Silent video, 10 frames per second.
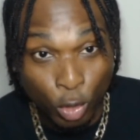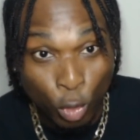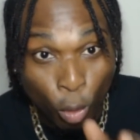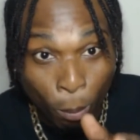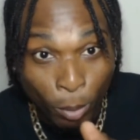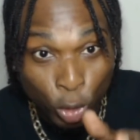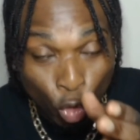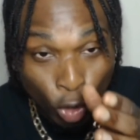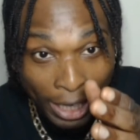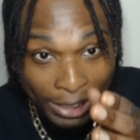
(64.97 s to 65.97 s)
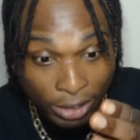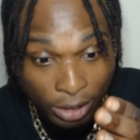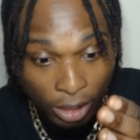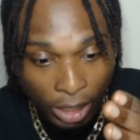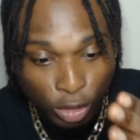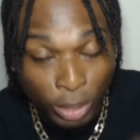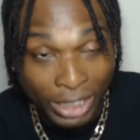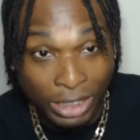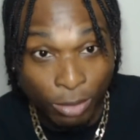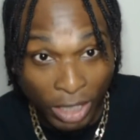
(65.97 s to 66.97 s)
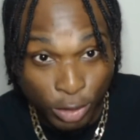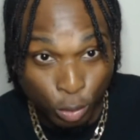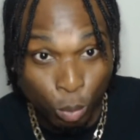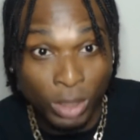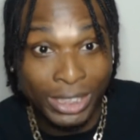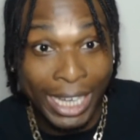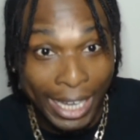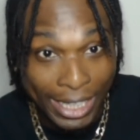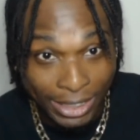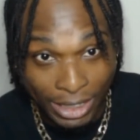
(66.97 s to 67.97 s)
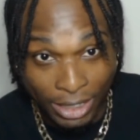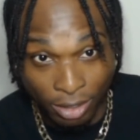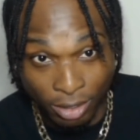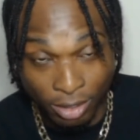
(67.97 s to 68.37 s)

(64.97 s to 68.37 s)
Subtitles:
you're as attractive as you was at 18?